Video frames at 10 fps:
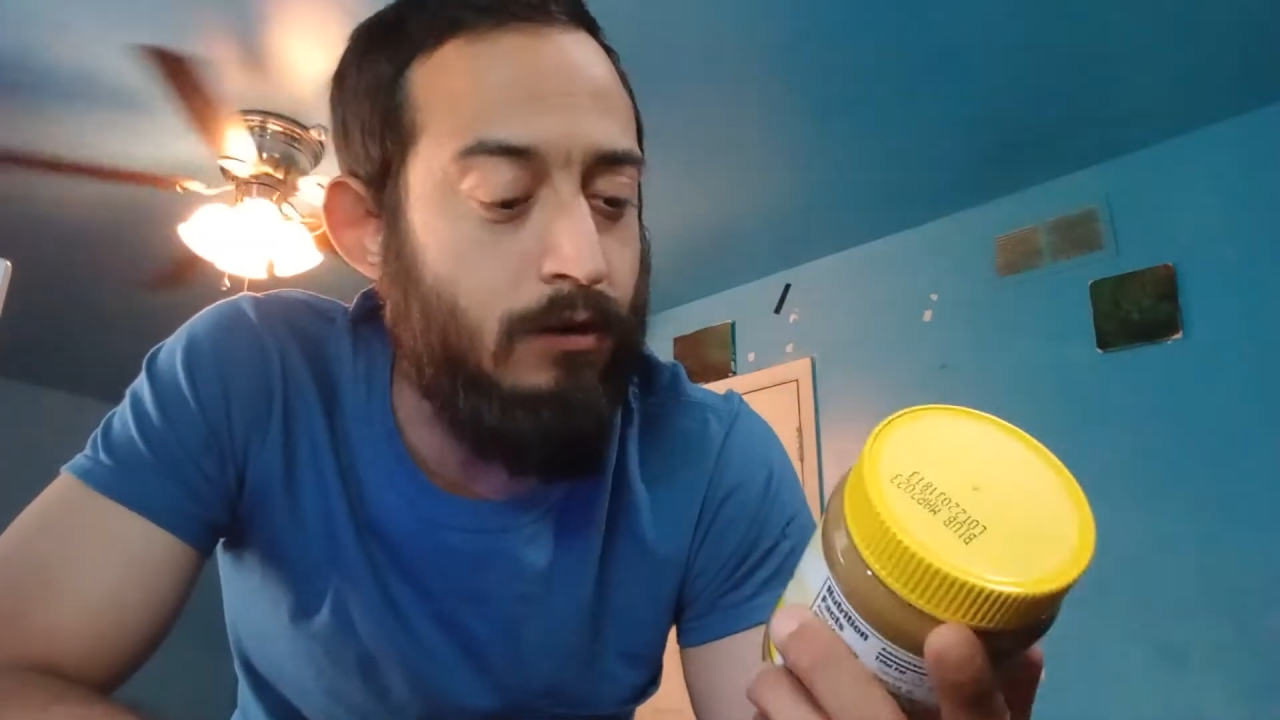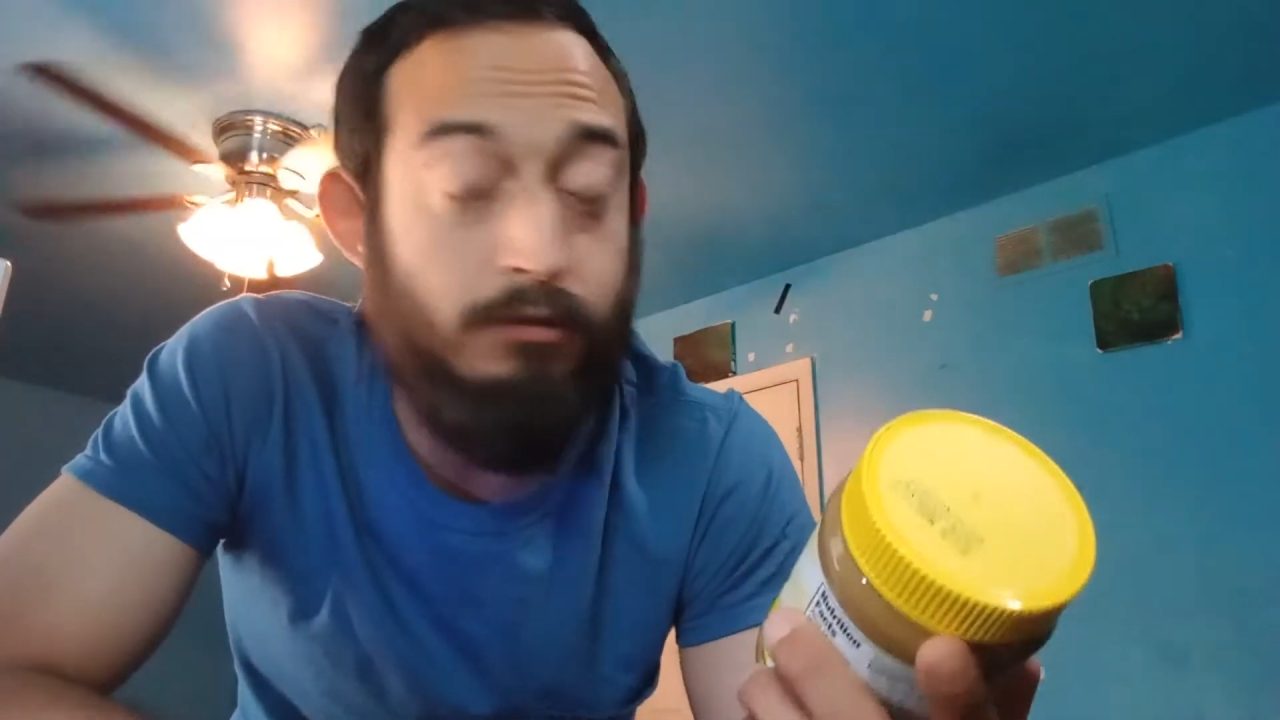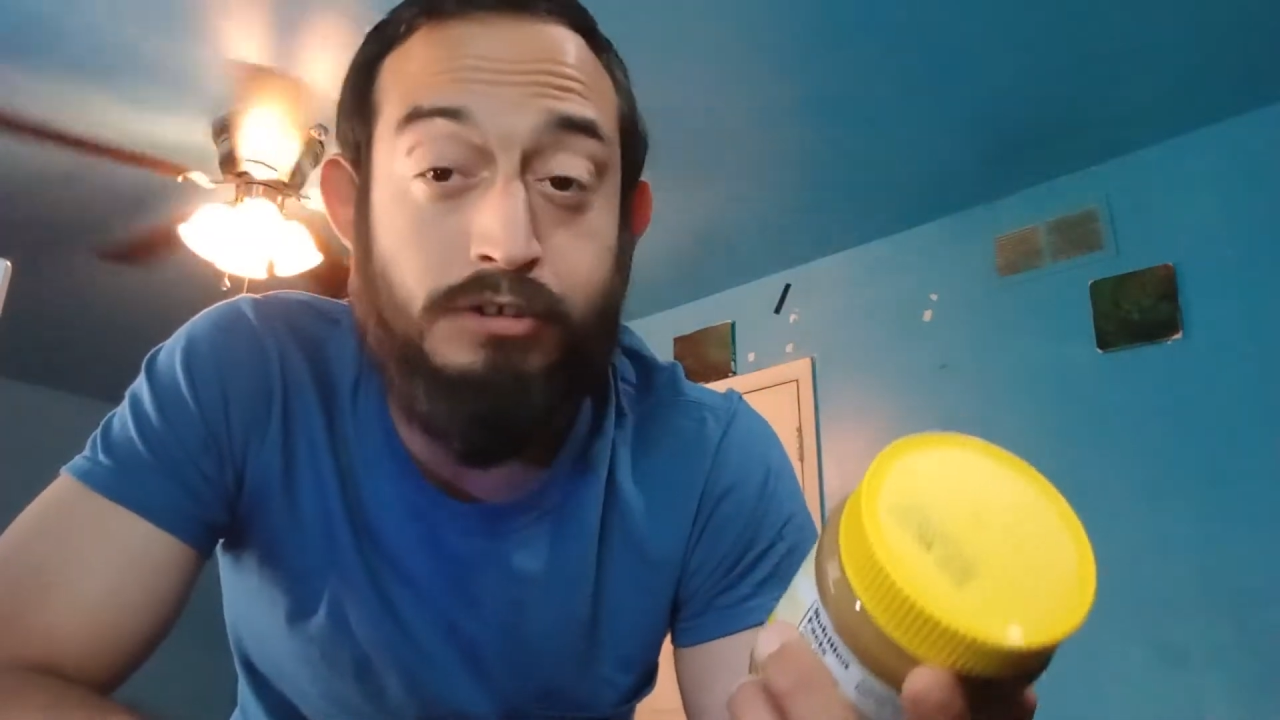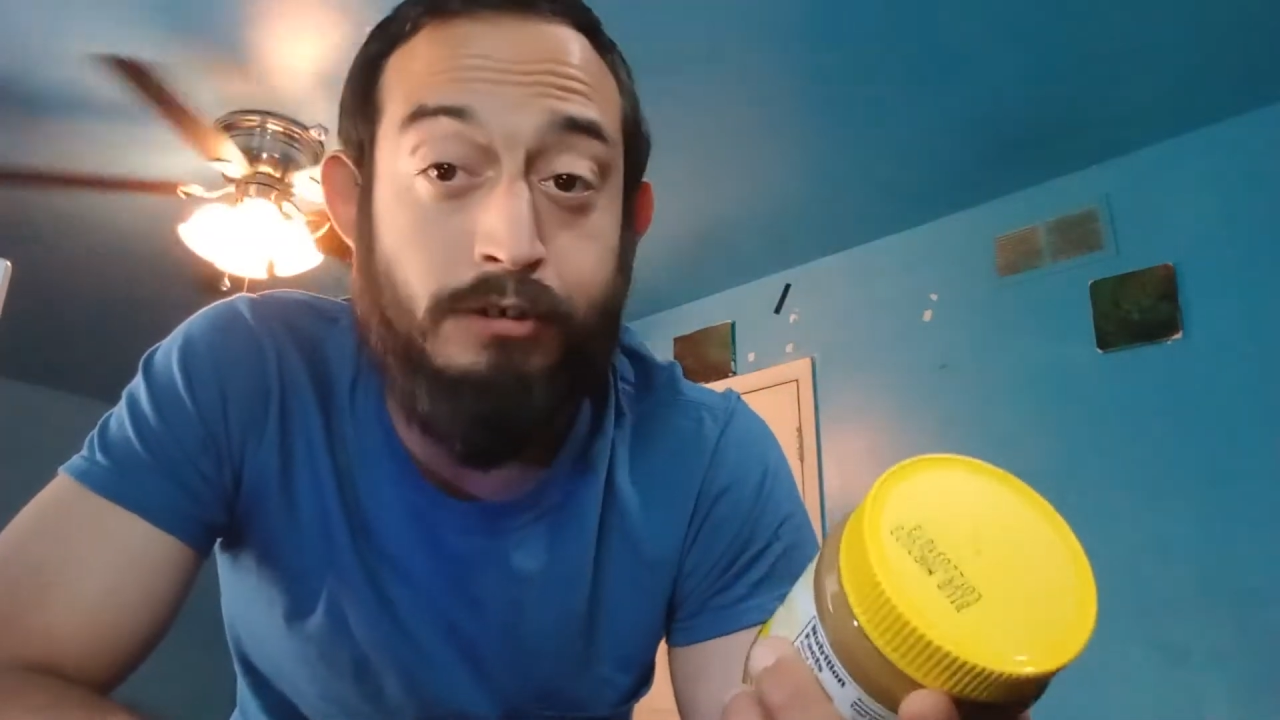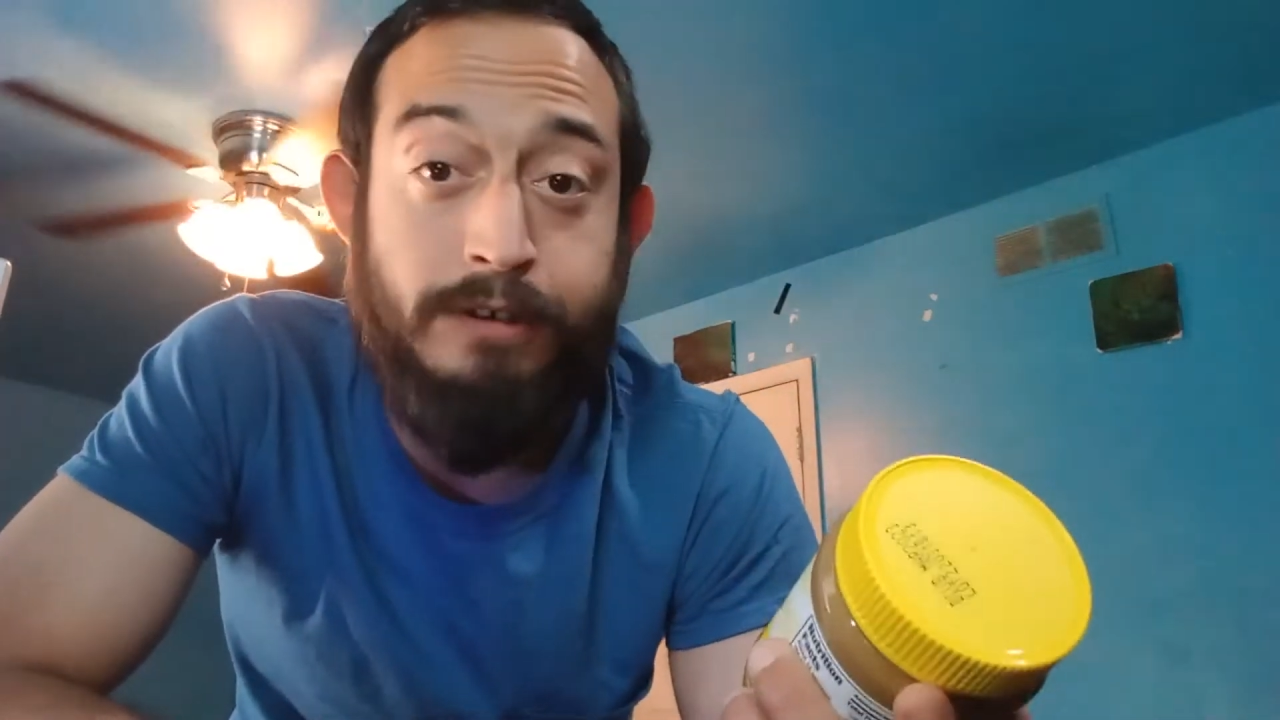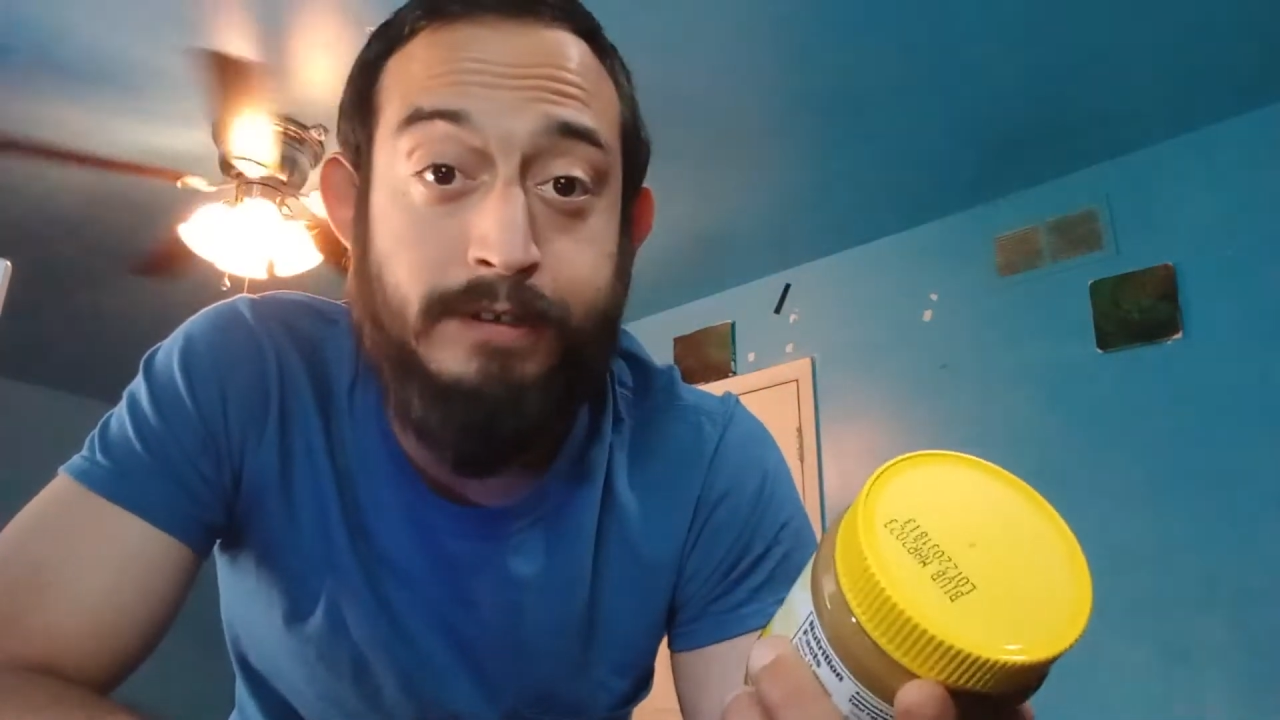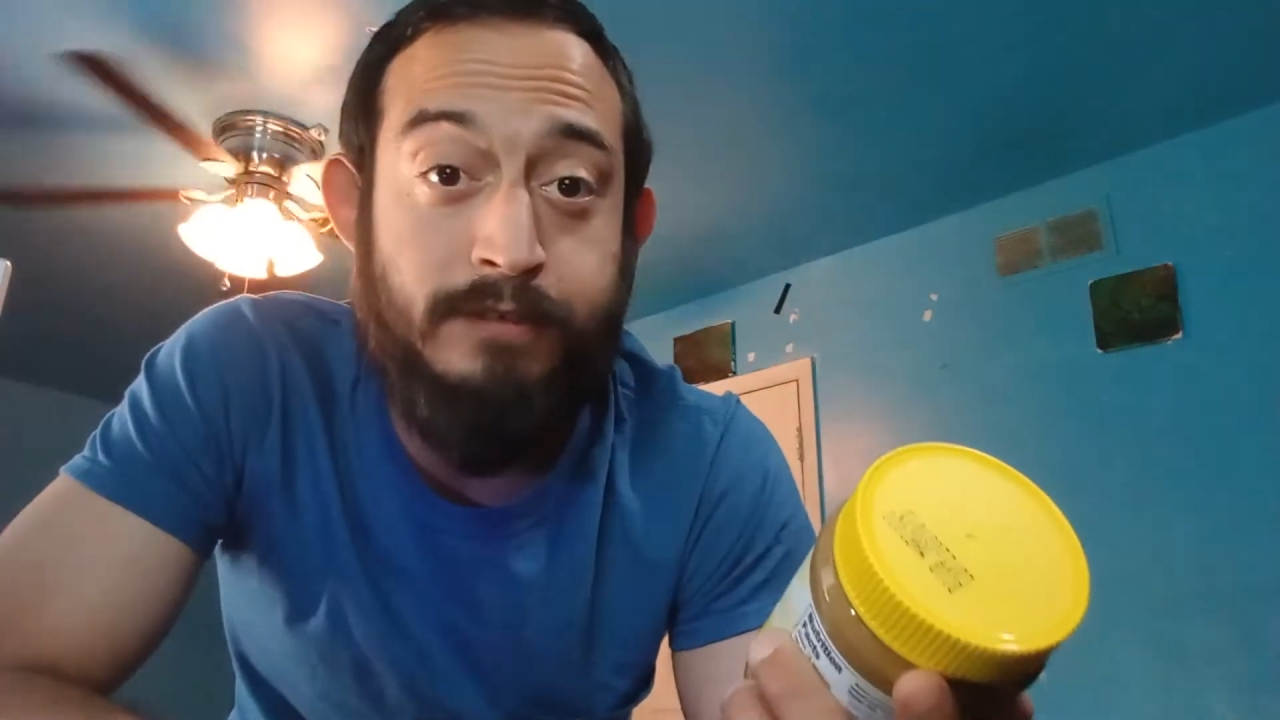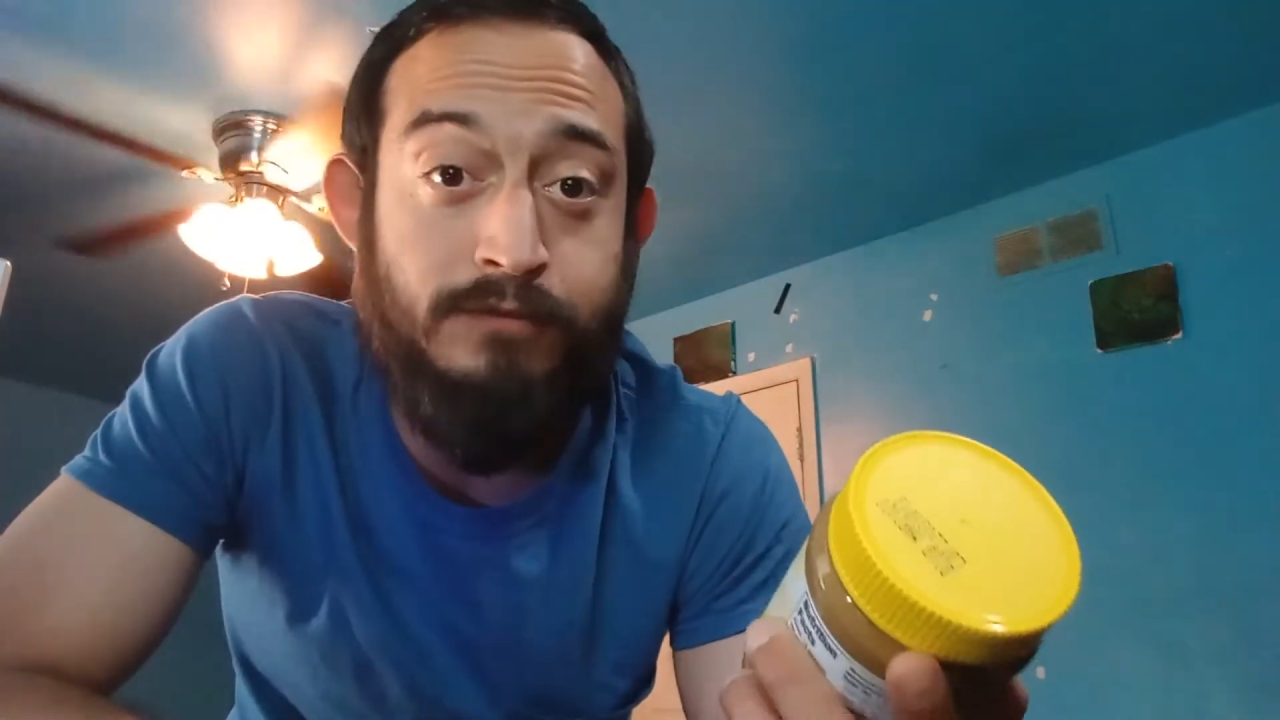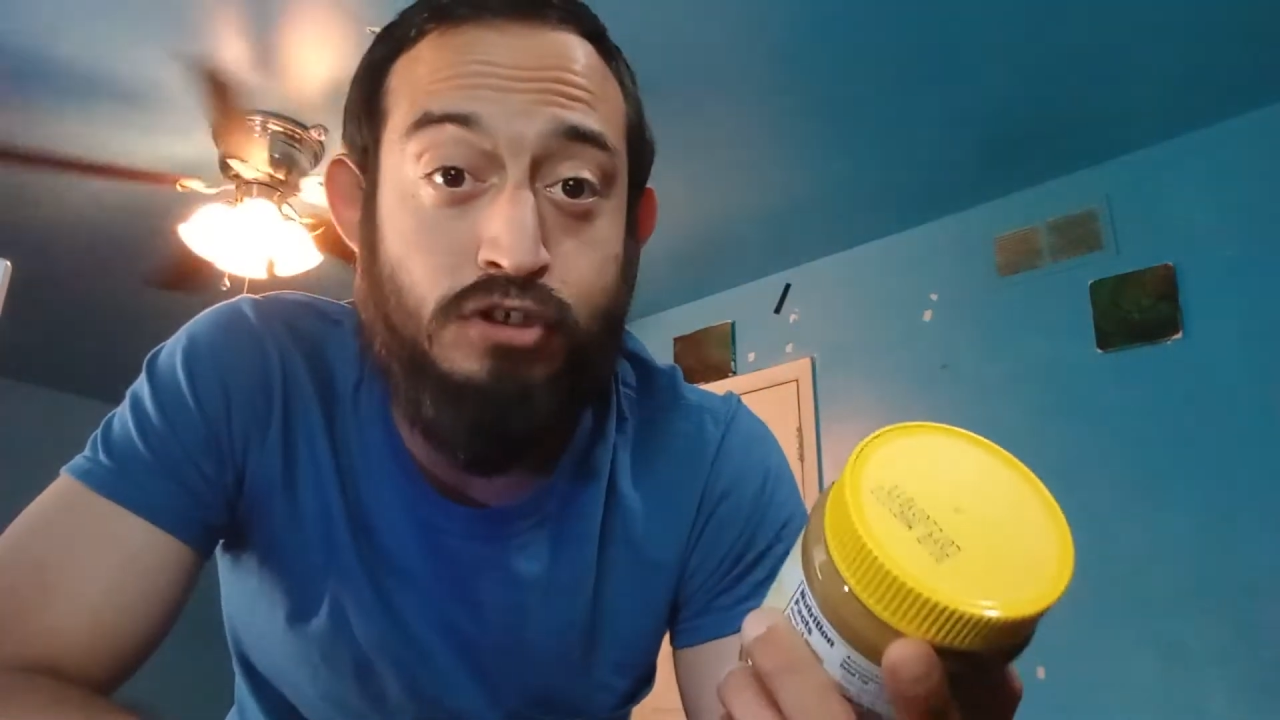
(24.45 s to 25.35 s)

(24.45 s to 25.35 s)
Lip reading: alternative